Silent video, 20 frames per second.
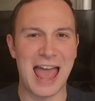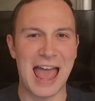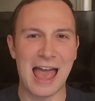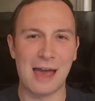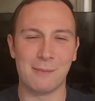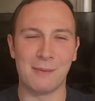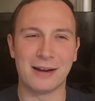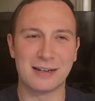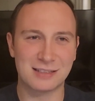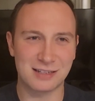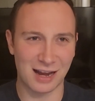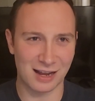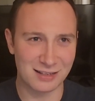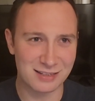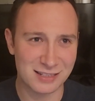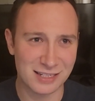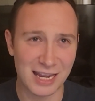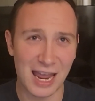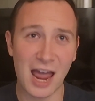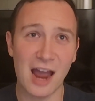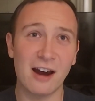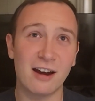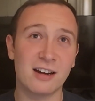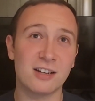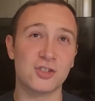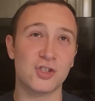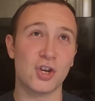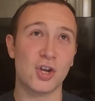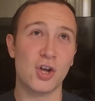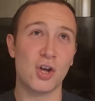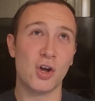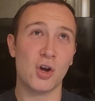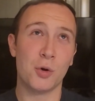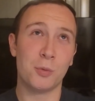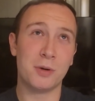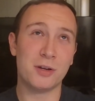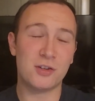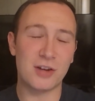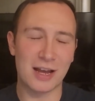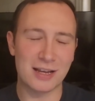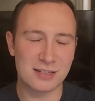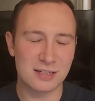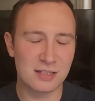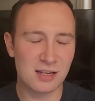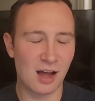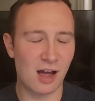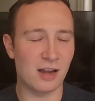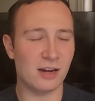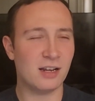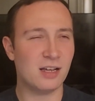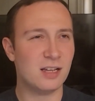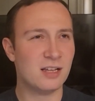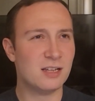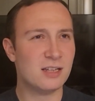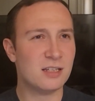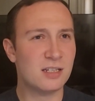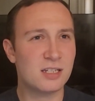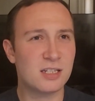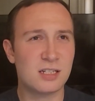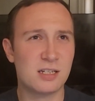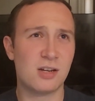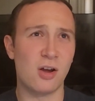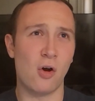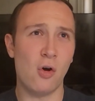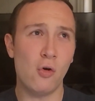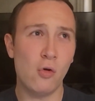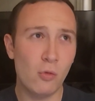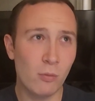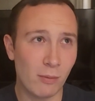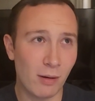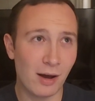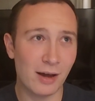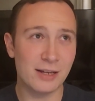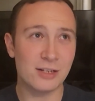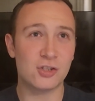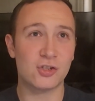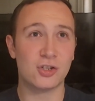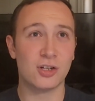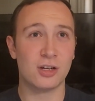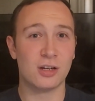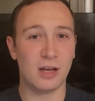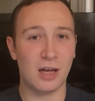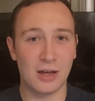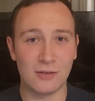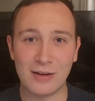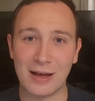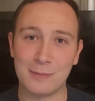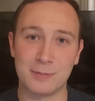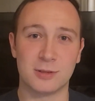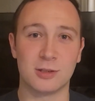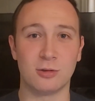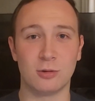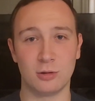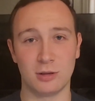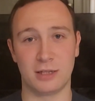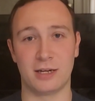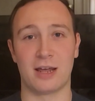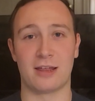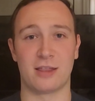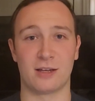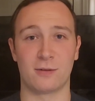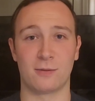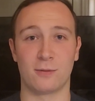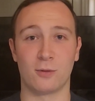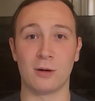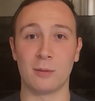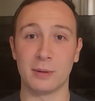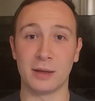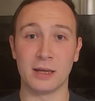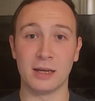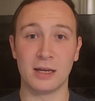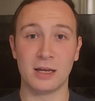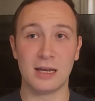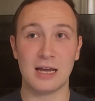Amex Concierge, which has done so much of absolutely nothing for me.